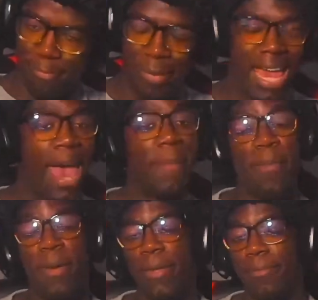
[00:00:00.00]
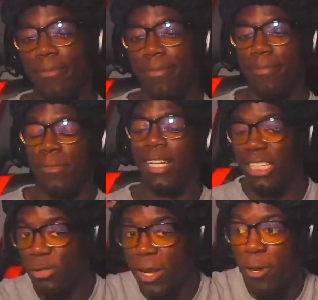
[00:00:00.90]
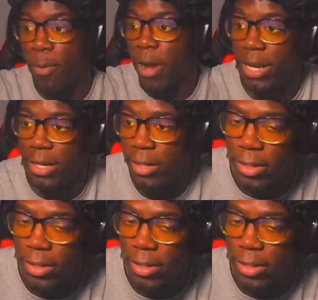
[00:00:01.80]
happy, man. You gotta trick your brain.